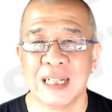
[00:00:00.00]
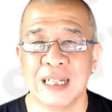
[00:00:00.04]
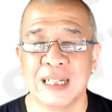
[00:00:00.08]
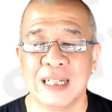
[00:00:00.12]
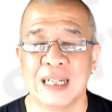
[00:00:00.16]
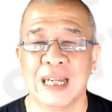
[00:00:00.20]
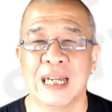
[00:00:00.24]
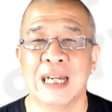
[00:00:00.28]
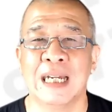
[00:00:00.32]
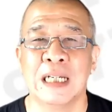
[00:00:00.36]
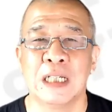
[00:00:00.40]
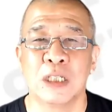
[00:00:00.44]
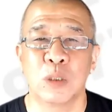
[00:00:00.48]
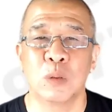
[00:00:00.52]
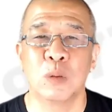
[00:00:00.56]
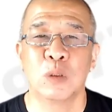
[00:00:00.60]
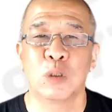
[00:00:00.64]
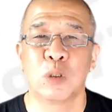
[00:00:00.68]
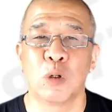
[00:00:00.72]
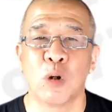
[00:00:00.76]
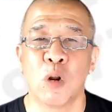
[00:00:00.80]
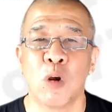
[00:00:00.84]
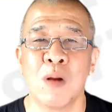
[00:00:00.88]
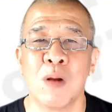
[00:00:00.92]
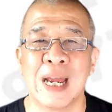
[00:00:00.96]
Yeah, so
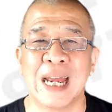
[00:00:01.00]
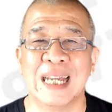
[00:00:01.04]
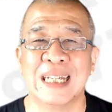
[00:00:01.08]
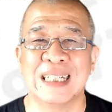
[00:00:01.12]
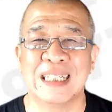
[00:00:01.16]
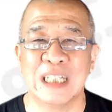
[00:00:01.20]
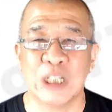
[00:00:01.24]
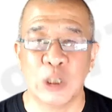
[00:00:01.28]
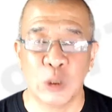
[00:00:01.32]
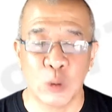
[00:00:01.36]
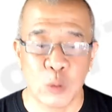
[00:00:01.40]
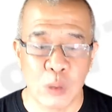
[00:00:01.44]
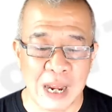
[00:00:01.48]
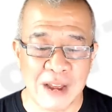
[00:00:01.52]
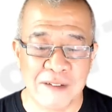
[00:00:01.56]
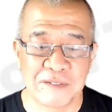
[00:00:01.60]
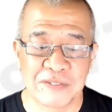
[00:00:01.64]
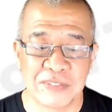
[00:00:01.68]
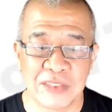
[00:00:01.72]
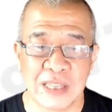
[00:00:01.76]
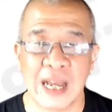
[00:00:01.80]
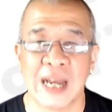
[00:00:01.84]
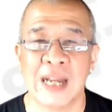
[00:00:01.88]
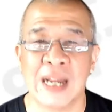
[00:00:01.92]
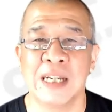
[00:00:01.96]
long as you have
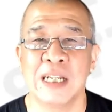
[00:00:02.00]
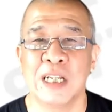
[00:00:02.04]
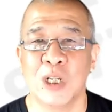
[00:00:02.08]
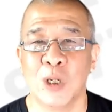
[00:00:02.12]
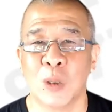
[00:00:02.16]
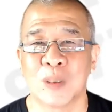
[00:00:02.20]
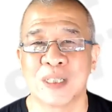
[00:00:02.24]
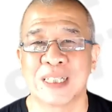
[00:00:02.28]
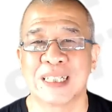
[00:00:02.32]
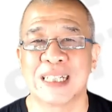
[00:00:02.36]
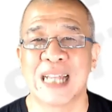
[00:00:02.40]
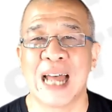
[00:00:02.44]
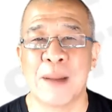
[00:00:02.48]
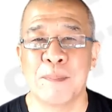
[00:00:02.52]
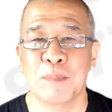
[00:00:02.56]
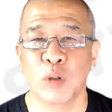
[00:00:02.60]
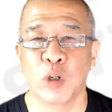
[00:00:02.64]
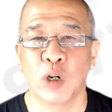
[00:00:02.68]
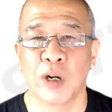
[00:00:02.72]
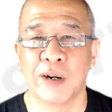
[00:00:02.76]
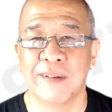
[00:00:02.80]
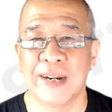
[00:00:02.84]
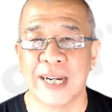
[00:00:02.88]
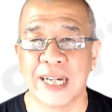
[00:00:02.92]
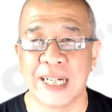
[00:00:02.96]
done your sum
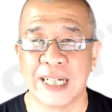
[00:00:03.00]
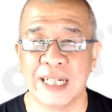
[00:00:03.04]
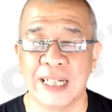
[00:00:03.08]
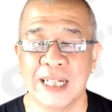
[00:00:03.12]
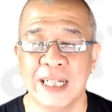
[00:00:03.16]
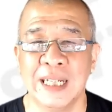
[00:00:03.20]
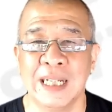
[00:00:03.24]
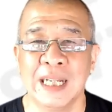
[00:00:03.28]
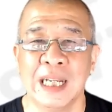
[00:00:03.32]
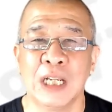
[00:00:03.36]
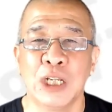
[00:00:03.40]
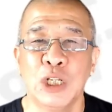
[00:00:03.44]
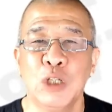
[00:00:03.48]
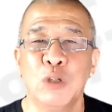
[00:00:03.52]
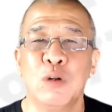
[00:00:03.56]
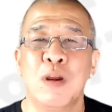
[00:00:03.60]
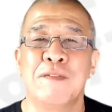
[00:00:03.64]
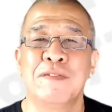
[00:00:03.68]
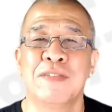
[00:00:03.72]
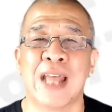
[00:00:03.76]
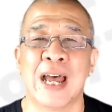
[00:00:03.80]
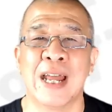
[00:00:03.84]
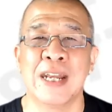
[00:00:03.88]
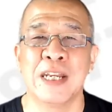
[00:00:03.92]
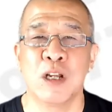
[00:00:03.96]
correctly, you
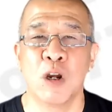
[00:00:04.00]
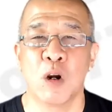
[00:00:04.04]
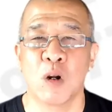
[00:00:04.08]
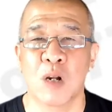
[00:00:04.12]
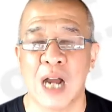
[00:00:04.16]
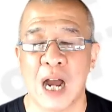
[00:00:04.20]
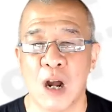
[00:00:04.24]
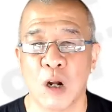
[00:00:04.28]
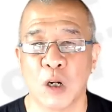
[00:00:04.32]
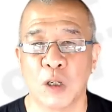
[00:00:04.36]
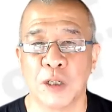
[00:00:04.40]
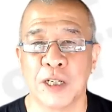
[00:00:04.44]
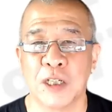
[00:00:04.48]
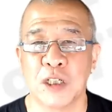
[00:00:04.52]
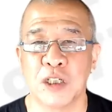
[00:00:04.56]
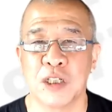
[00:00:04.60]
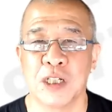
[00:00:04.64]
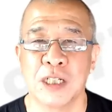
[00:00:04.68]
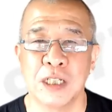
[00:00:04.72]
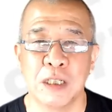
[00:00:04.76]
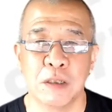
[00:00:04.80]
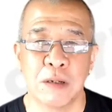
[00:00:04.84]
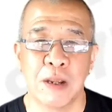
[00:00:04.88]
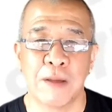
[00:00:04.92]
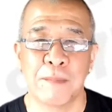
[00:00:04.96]
have done your
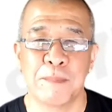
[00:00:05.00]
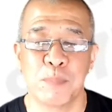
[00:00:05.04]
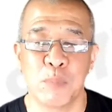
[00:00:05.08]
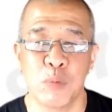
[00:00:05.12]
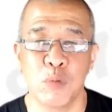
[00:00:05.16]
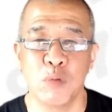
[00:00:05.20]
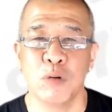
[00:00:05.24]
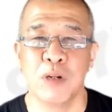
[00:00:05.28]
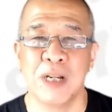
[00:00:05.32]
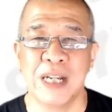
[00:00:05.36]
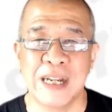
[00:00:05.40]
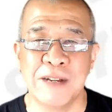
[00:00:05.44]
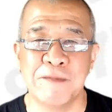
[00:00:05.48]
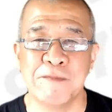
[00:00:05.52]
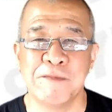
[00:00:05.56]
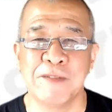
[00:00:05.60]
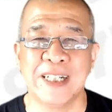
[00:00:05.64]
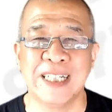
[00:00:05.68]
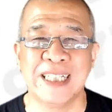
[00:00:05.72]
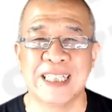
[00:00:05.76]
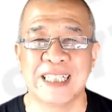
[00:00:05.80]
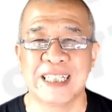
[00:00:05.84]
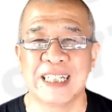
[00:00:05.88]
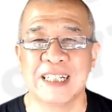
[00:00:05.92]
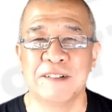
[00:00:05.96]
calculation, you have put in
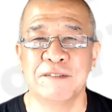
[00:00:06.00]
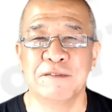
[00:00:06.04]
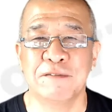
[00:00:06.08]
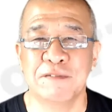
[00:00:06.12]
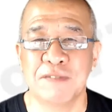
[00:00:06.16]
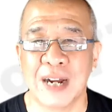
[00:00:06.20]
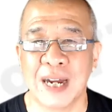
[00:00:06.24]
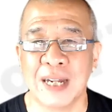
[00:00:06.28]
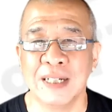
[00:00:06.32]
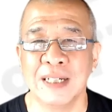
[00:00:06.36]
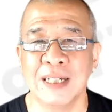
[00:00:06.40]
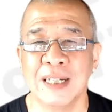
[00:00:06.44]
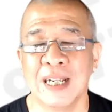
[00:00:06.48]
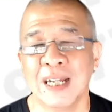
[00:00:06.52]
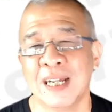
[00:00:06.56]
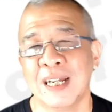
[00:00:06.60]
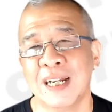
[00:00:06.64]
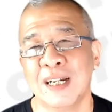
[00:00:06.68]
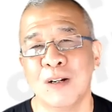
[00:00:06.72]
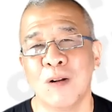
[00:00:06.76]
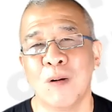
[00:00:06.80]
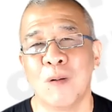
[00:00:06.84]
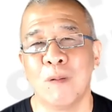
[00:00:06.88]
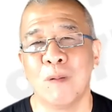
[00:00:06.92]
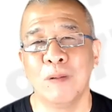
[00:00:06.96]
reserve fund,
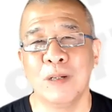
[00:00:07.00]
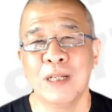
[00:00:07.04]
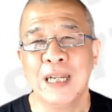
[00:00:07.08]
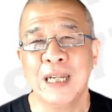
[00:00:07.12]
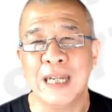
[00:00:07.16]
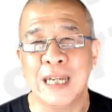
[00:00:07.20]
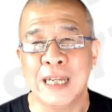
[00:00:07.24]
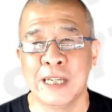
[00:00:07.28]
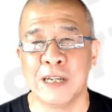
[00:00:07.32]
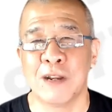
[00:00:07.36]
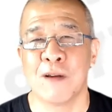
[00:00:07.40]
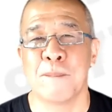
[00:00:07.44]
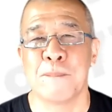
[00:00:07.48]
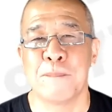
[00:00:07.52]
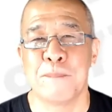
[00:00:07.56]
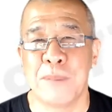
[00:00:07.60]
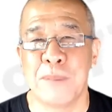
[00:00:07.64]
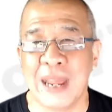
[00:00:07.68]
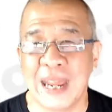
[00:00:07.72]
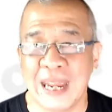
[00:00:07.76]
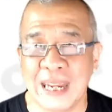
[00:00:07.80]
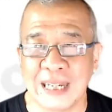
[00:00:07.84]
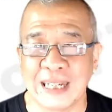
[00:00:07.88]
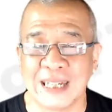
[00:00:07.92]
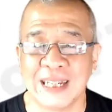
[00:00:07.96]
not only in your
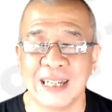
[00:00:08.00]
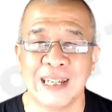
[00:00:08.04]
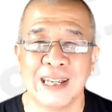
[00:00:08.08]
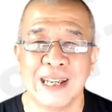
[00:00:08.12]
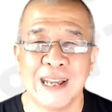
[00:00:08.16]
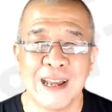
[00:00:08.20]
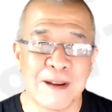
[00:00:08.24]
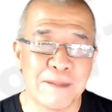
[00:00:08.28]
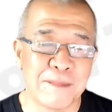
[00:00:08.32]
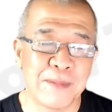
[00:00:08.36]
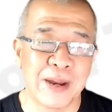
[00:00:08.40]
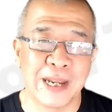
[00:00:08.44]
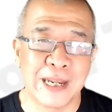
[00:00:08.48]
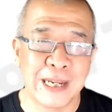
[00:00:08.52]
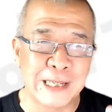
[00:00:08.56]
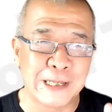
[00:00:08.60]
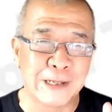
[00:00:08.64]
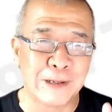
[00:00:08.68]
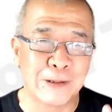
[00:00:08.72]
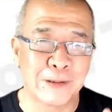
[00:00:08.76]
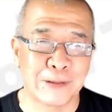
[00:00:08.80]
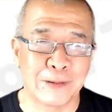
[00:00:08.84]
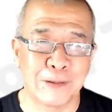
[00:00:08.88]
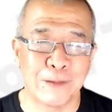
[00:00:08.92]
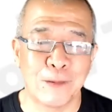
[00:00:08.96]
bank, but in
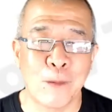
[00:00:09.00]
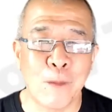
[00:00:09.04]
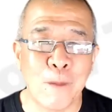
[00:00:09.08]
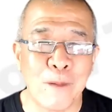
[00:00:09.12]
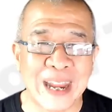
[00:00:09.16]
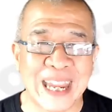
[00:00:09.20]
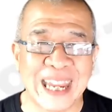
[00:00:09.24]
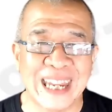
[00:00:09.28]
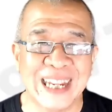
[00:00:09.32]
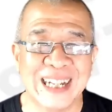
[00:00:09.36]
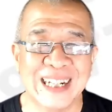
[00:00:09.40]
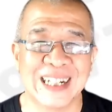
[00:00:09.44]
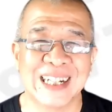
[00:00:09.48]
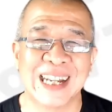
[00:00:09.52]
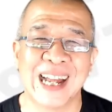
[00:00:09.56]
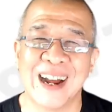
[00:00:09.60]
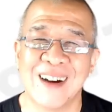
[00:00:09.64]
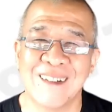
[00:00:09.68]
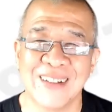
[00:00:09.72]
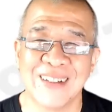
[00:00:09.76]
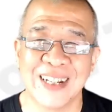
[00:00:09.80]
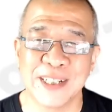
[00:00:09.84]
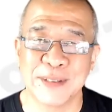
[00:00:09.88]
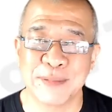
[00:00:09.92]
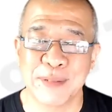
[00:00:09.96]
your OA
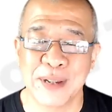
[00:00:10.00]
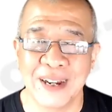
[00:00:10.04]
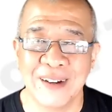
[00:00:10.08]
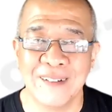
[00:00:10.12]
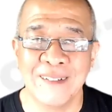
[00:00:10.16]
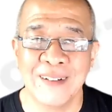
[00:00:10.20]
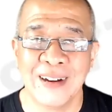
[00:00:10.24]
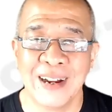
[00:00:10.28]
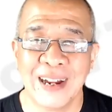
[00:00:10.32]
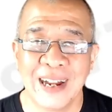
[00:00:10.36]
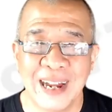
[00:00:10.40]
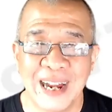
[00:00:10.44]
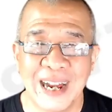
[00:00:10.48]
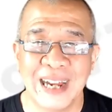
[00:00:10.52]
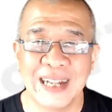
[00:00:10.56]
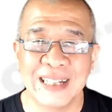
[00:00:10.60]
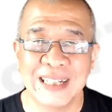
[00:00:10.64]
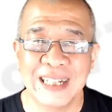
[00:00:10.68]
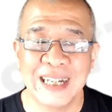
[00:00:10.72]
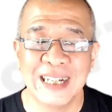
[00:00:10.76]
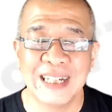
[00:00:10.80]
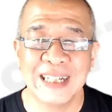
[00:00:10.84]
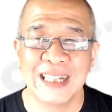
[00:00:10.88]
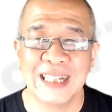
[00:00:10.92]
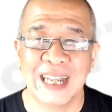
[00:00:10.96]
account as well, I
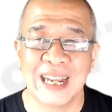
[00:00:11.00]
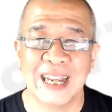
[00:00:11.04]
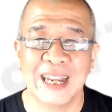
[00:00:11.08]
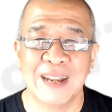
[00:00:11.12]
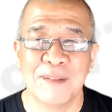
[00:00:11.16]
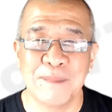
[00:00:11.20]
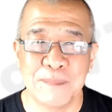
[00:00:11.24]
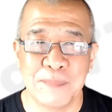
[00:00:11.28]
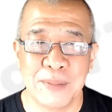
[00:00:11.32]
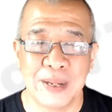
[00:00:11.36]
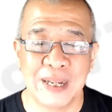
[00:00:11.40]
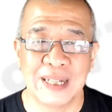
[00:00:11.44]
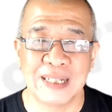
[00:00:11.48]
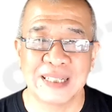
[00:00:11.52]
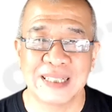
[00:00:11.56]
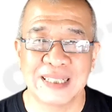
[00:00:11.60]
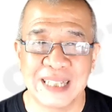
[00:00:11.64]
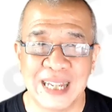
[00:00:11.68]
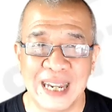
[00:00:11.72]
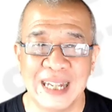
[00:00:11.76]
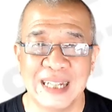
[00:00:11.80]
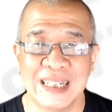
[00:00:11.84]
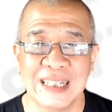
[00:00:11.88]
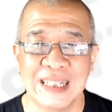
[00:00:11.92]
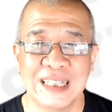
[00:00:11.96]
think that makes
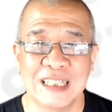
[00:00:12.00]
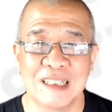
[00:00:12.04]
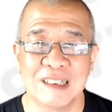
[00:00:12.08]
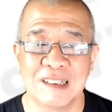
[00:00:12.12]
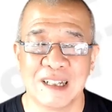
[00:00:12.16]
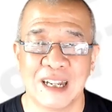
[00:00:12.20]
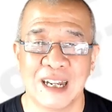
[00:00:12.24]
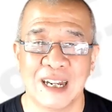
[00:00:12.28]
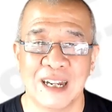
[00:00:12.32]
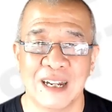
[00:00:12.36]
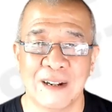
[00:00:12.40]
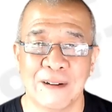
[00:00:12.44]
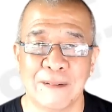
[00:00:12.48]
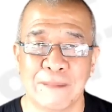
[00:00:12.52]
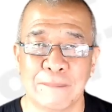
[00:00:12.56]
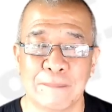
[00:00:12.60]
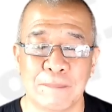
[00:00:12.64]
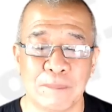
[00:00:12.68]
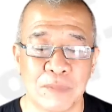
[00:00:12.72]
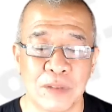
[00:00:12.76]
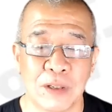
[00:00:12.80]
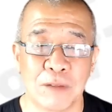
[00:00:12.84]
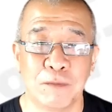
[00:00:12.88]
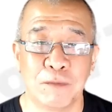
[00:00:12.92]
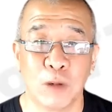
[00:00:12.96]
sense
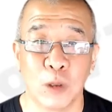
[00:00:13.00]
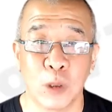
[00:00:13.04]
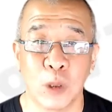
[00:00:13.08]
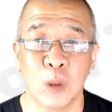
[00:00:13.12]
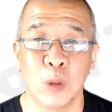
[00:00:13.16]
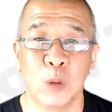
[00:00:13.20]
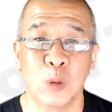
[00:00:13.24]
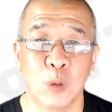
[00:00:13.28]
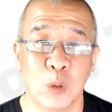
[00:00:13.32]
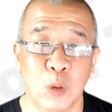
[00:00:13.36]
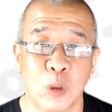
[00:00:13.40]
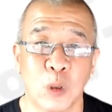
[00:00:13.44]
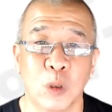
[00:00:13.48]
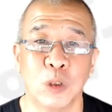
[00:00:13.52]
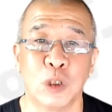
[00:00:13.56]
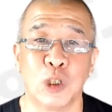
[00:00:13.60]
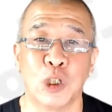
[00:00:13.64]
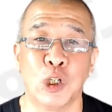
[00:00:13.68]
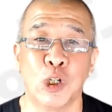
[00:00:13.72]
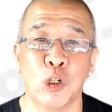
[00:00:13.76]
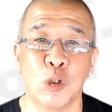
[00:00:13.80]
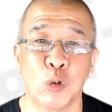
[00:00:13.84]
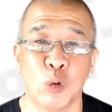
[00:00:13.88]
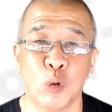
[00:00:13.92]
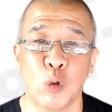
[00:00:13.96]
for you to
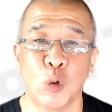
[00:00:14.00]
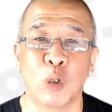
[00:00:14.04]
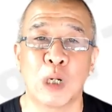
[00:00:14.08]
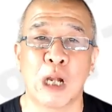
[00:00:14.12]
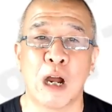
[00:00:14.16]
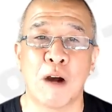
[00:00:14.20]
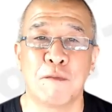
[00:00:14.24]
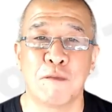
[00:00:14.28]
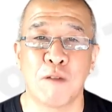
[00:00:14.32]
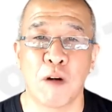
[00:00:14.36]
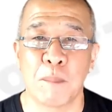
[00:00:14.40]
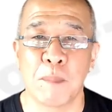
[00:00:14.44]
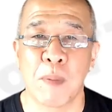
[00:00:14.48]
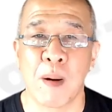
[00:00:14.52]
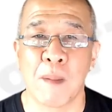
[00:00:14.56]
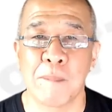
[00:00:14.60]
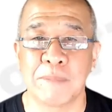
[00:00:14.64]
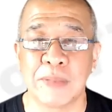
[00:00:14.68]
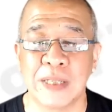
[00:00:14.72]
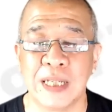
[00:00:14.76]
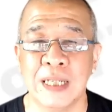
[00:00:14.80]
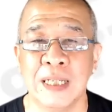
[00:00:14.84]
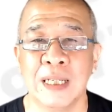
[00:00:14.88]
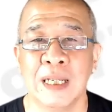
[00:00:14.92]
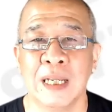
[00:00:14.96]
continue to look out for
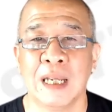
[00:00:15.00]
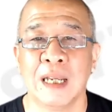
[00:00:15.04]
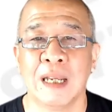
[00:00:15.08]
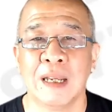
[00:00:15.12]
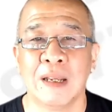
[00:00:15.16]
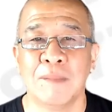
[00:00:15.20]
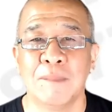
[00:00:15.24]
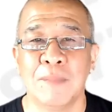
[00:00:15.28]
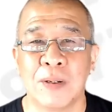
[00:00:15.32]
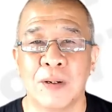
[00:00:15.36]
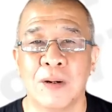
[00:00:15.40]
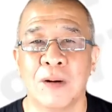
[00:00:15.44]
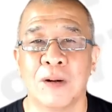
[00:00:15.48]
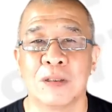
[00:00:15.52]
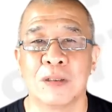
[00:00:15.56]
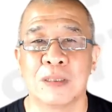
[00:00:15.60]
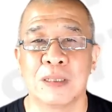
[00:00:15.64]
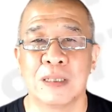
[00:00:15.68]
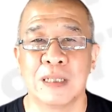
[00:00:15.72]
property, because